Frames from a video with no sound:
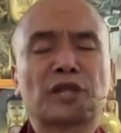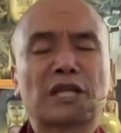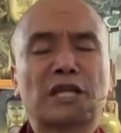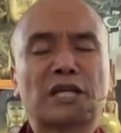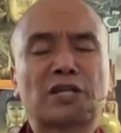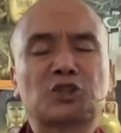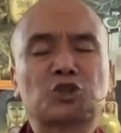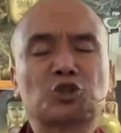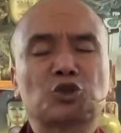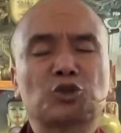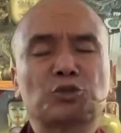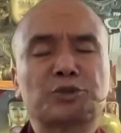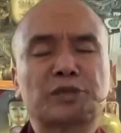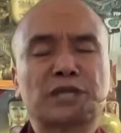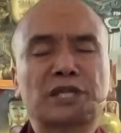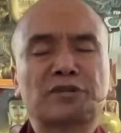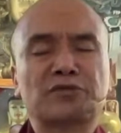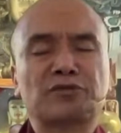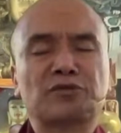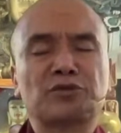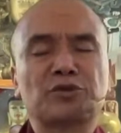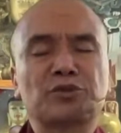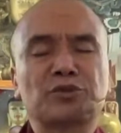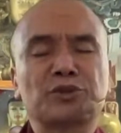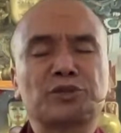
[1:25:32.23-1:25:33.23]
as
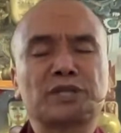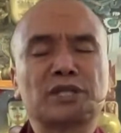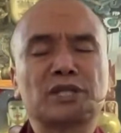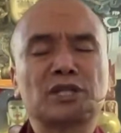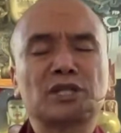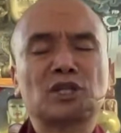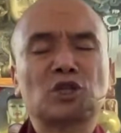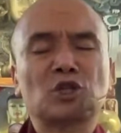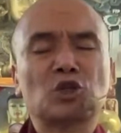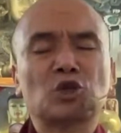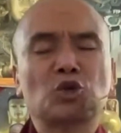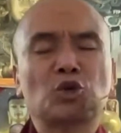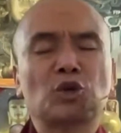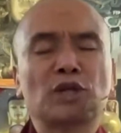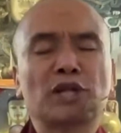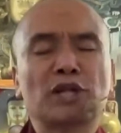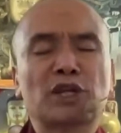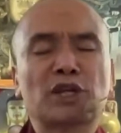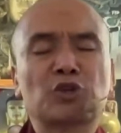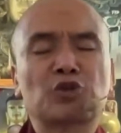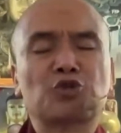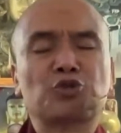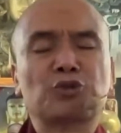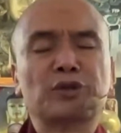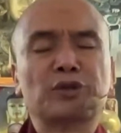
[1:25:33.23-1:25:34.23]
objectively real or like
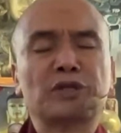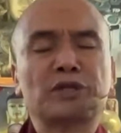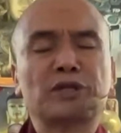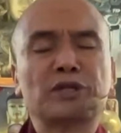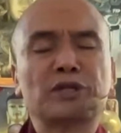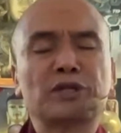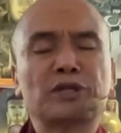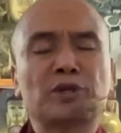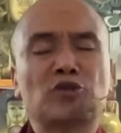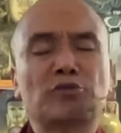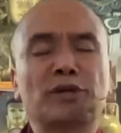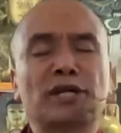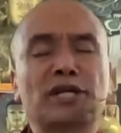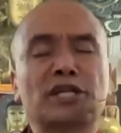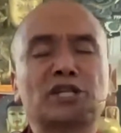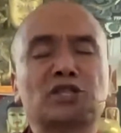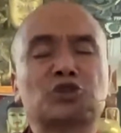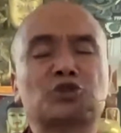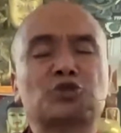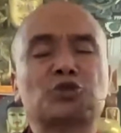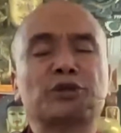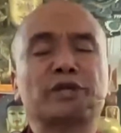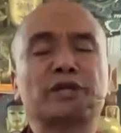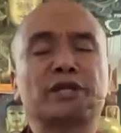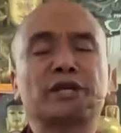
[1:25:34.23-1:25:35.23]
a dream that your mind is
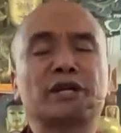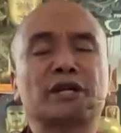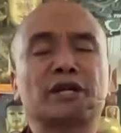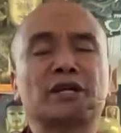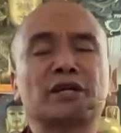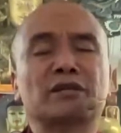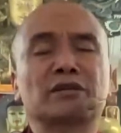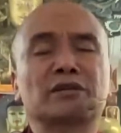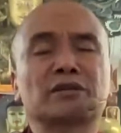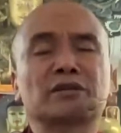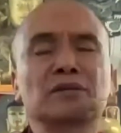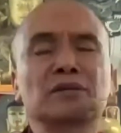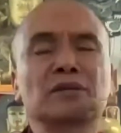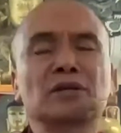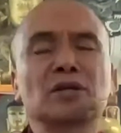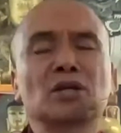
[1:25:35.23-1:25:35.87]
creating it.